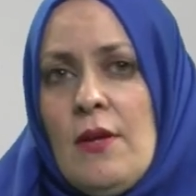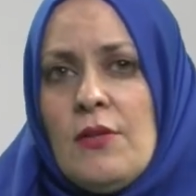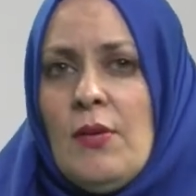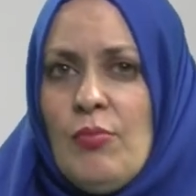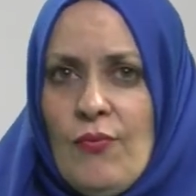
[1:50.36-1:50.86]

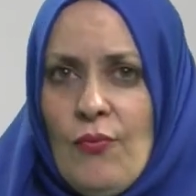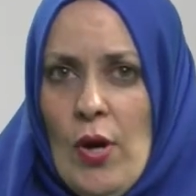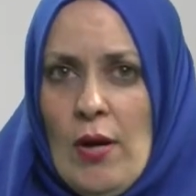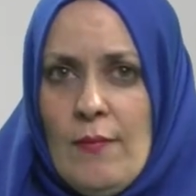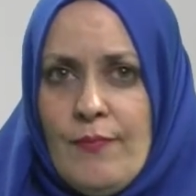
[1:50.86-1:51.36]
Number
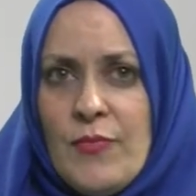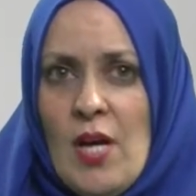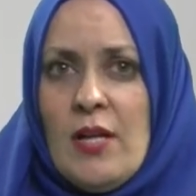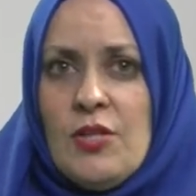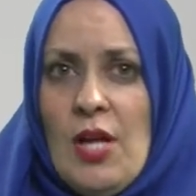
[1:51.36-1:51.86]
4,
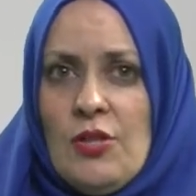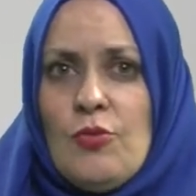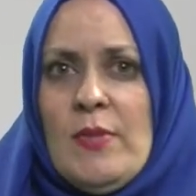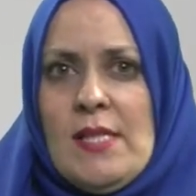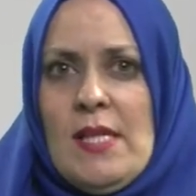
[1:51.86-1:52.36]

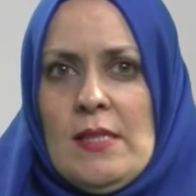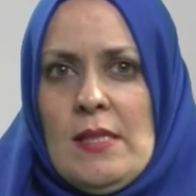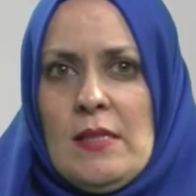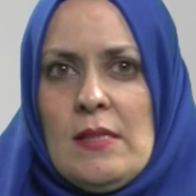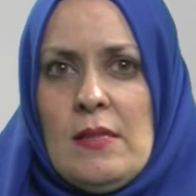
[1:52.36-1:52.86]
acknowledgement
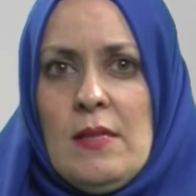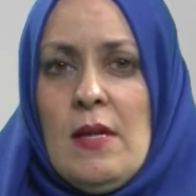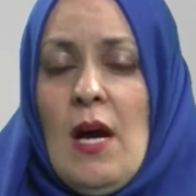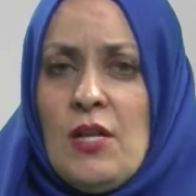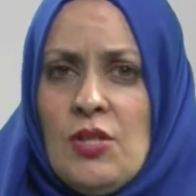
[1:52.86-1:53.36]
sentence.
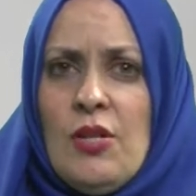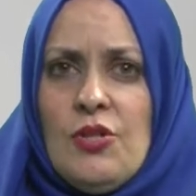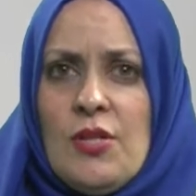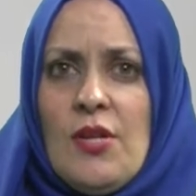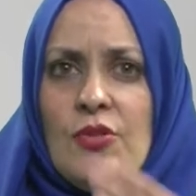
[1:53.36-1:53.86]

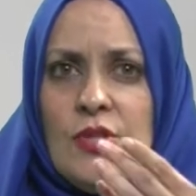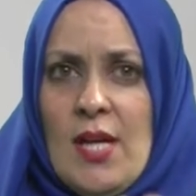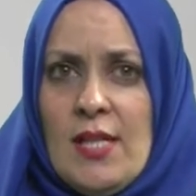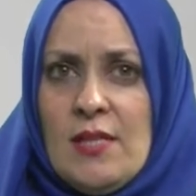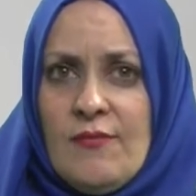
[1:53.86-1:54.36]
Acknowledge the other
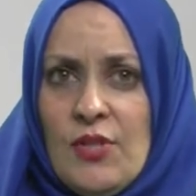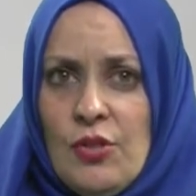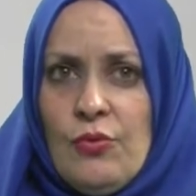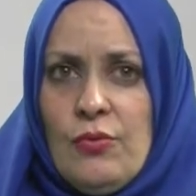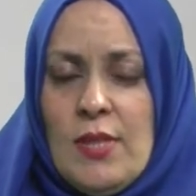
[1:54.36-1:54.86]
side's
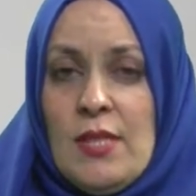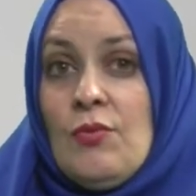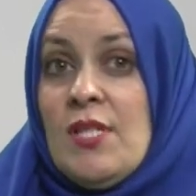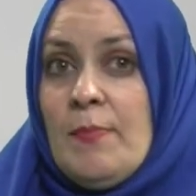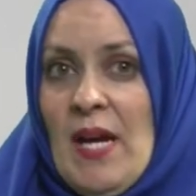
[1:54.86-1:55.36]
view in a
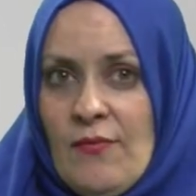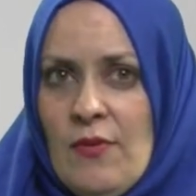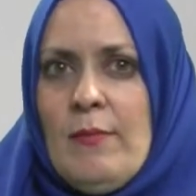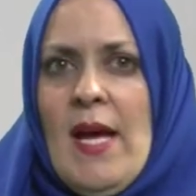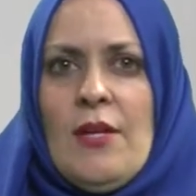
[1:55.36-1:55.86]

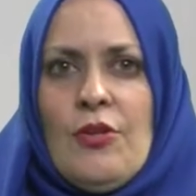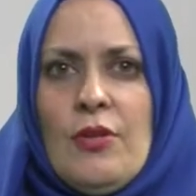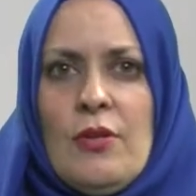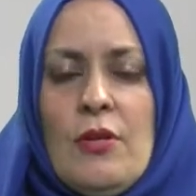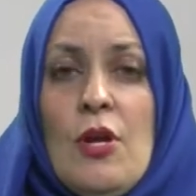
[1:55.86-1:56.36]
respectful
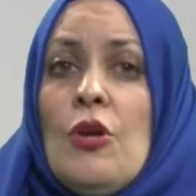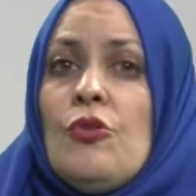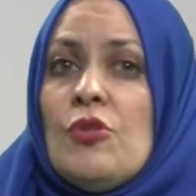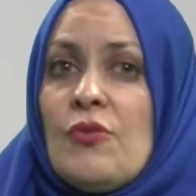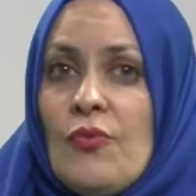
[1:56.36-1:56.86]
manner.
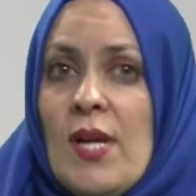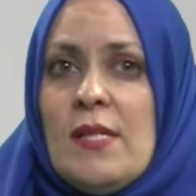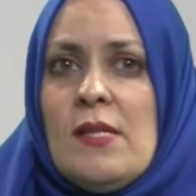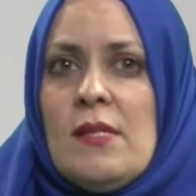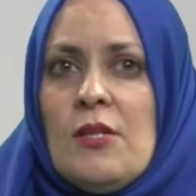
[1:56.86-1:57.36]
Use
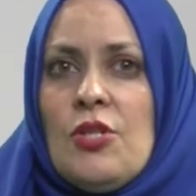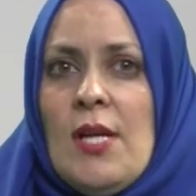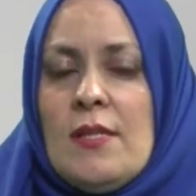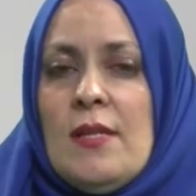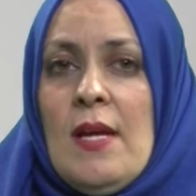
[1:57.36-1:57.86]
phrases such
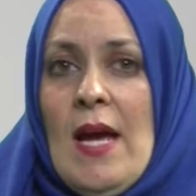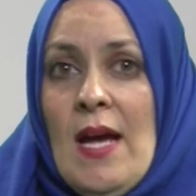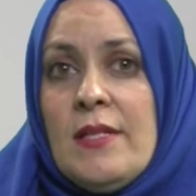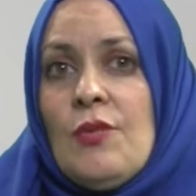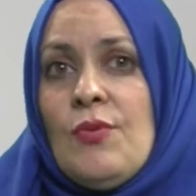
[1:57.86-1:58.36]
as
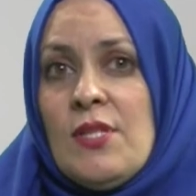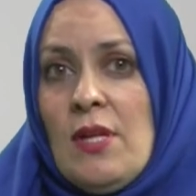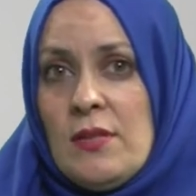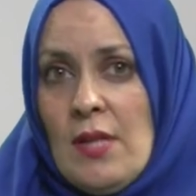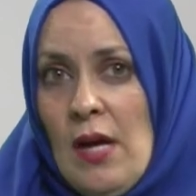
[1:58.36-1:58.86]
a
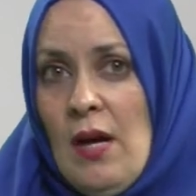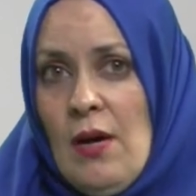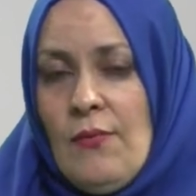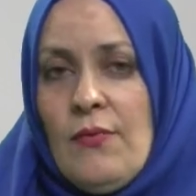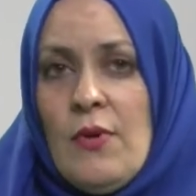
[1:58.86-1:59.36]
result
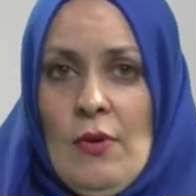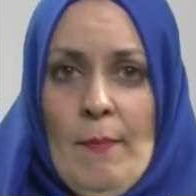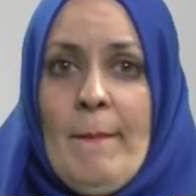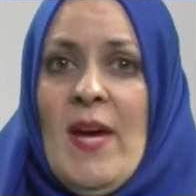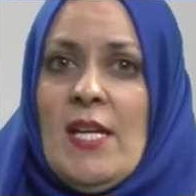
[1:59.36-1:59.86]
of,
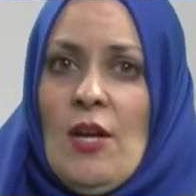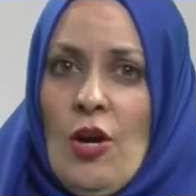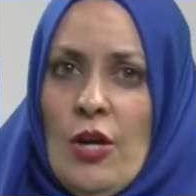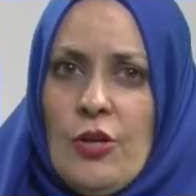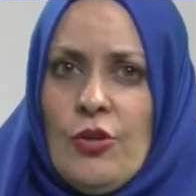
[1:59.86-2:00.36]
many
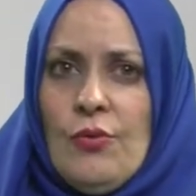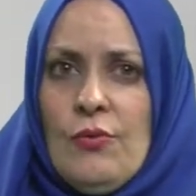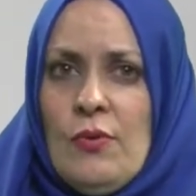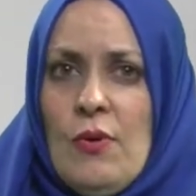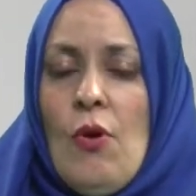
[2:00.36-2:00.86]
argue,
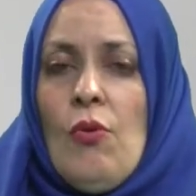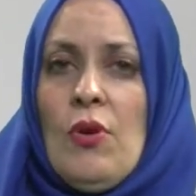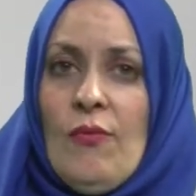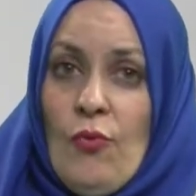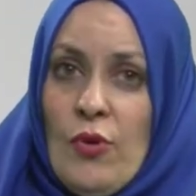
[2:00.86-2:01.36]

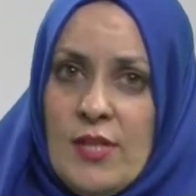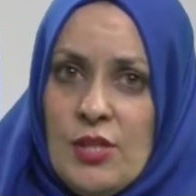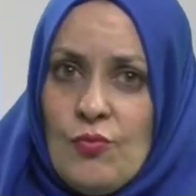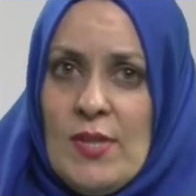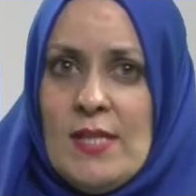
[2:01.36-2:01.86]
or for
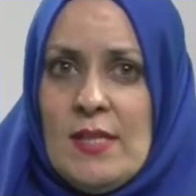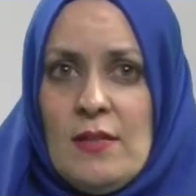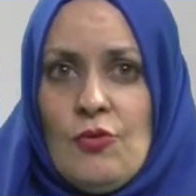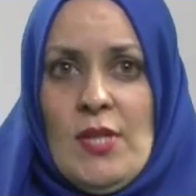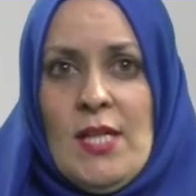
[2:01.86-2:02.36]
this
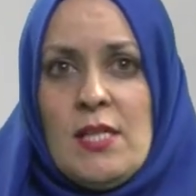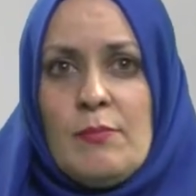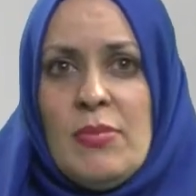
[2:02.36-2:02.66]
reason, critics